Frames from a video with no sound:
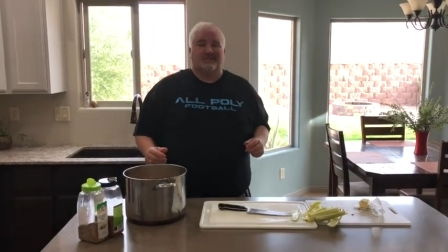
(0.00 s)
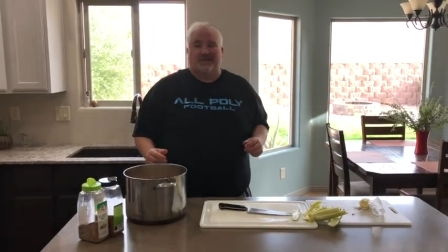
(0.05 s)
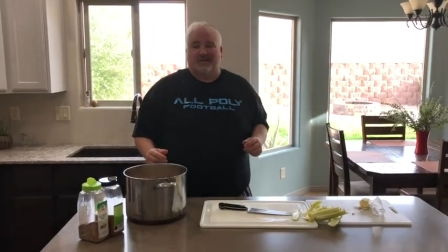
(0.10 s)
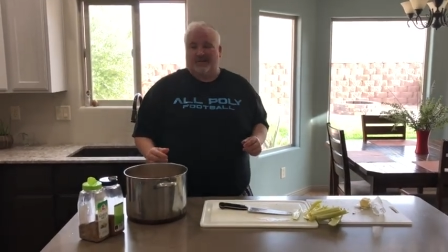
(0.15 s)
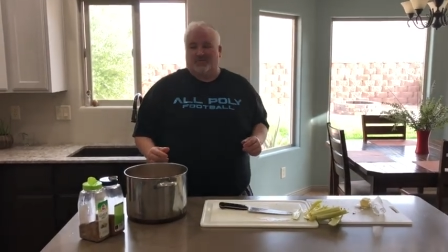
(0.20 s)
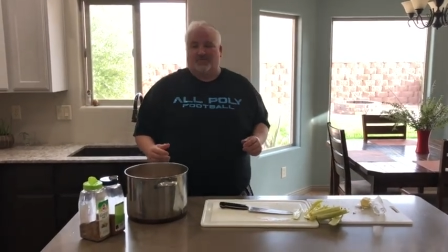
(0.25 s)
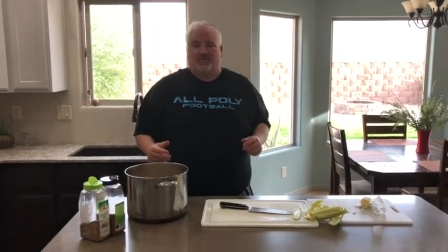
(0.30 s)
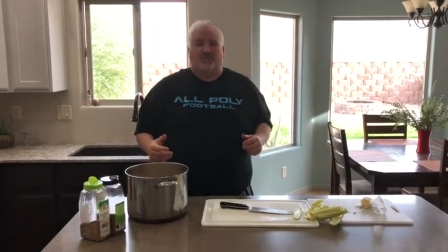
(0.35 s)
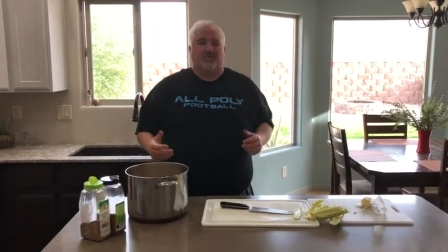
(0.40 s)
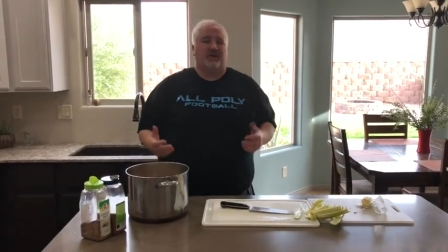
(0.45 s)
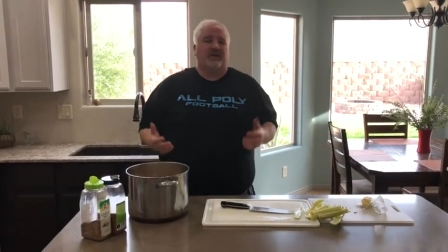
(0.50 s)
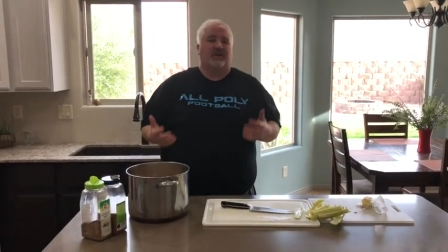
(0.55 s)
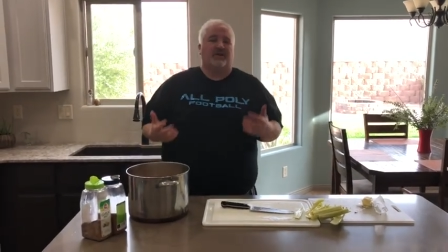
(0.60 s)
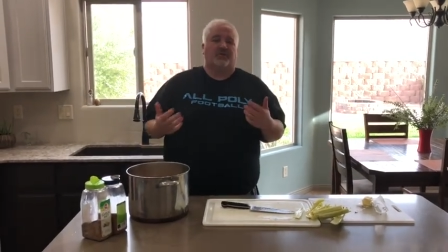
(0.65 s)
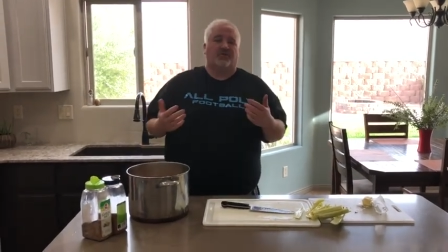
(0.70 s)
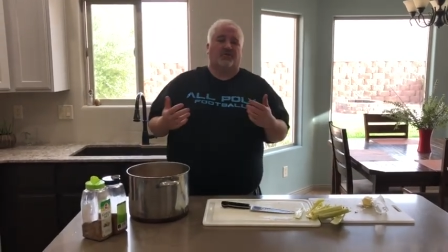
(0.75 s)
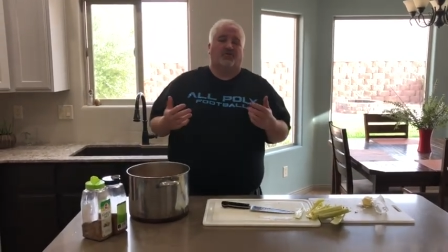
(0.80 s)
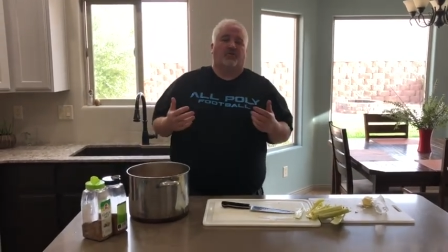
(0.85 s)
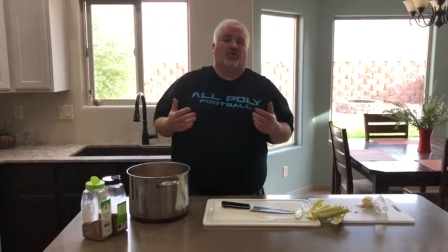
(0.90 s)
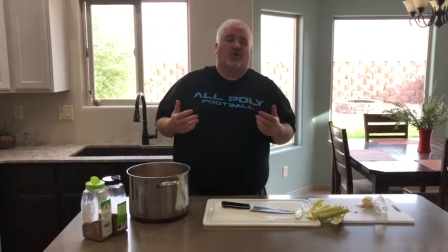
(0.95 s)
I'm gonna bring it to
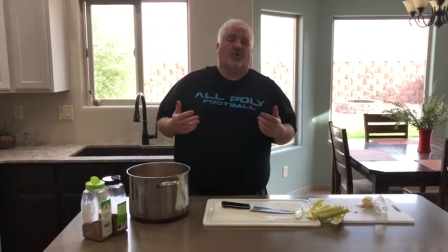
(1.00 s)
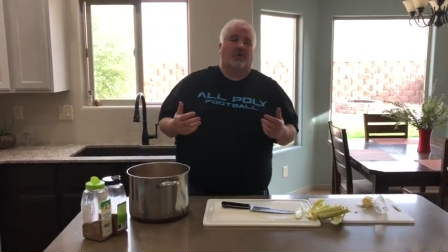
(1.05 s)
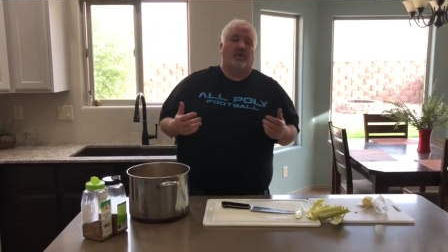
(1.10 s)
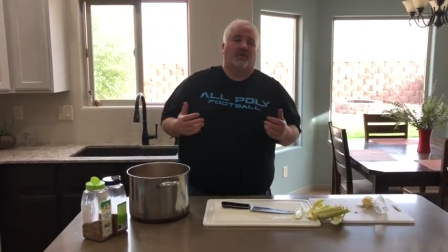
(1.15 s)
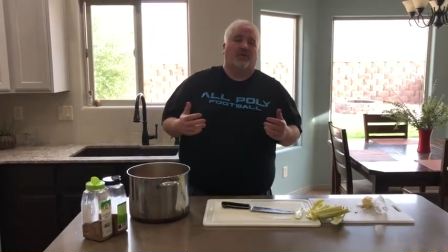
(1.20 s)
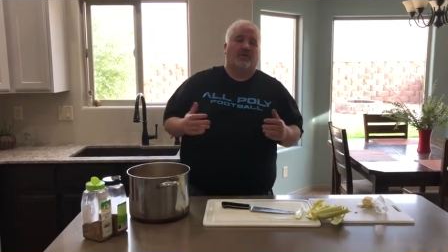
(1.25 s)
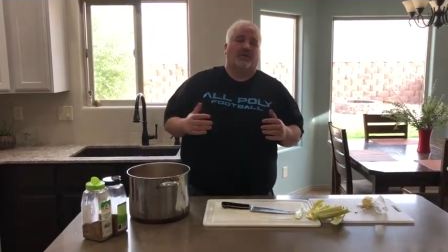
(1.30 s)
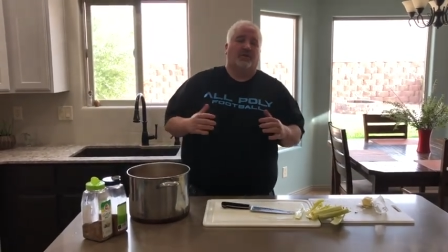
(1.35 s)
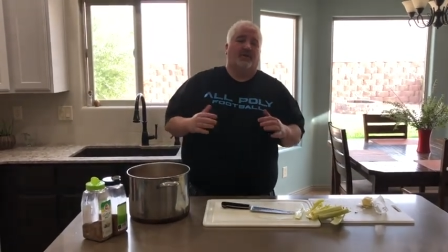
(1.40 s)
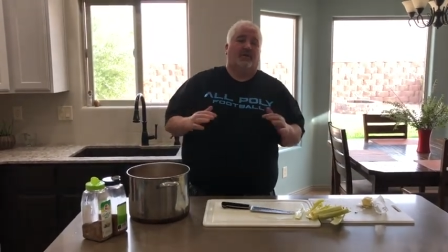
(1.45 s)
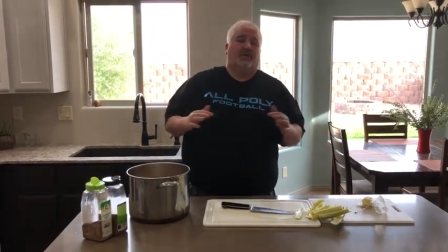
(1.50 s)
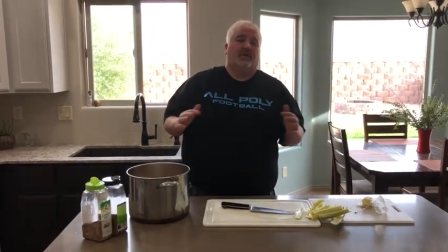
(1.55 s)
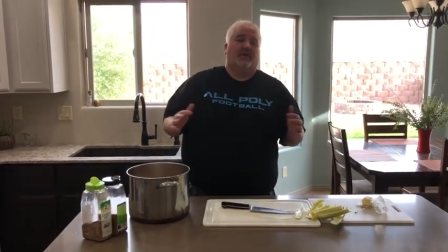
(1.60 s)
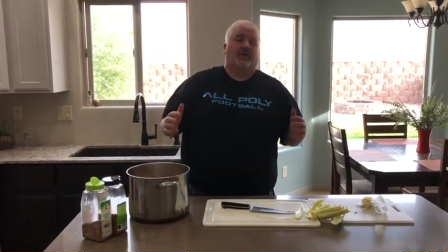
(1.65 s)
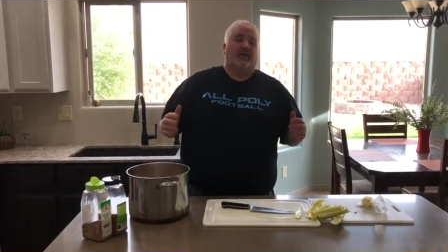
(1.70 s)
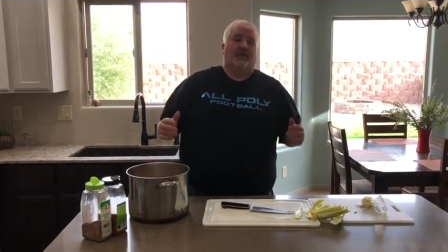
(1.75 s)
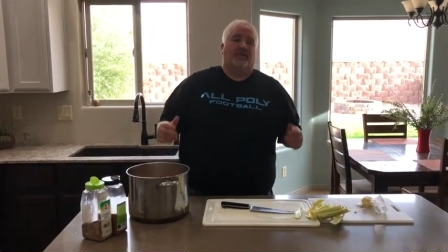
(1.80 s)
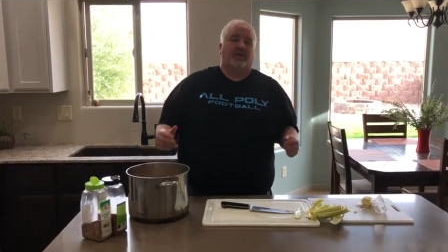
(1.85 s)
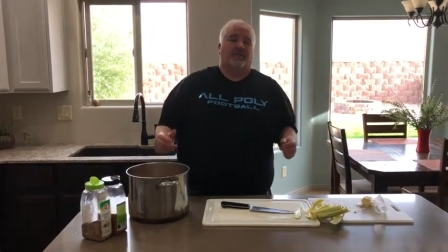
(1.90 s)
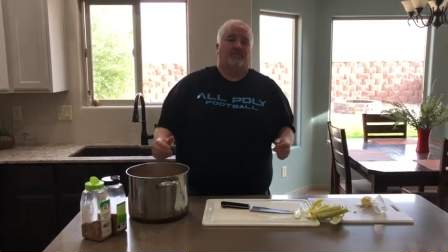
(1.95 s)
a boil,
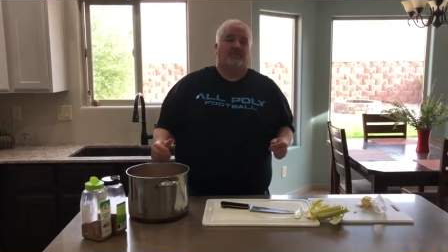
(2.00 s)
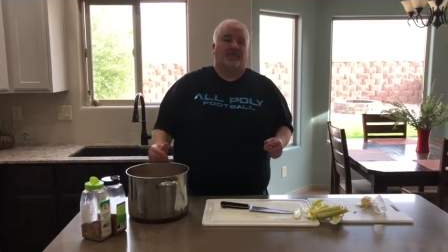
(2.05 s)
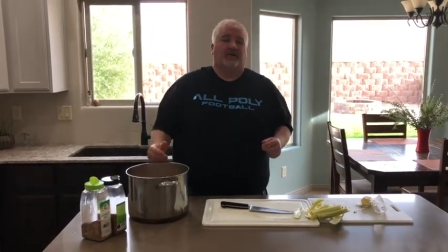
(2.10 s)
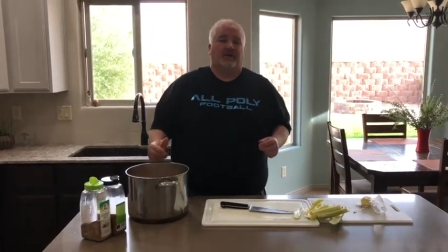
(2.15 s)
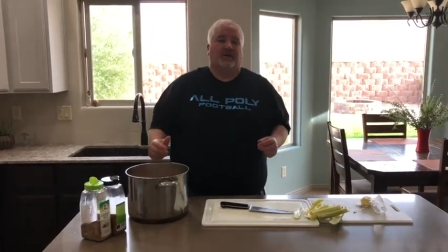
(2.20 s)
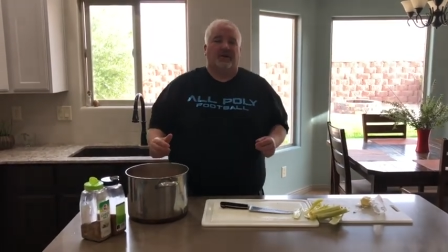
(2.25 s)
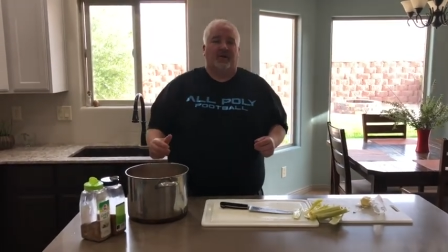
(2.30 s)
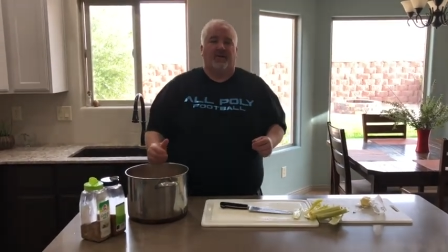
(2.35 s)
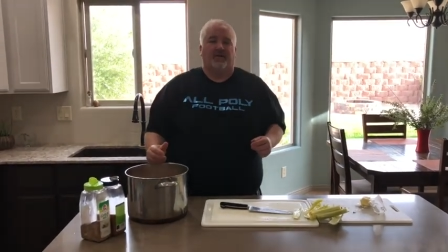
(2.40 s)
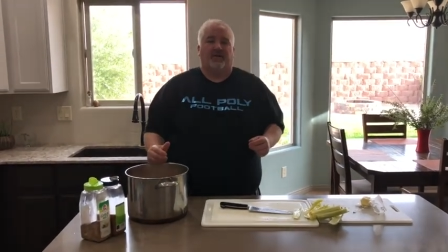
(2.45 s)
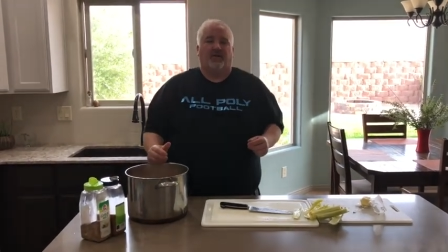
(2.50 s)
and then put it down to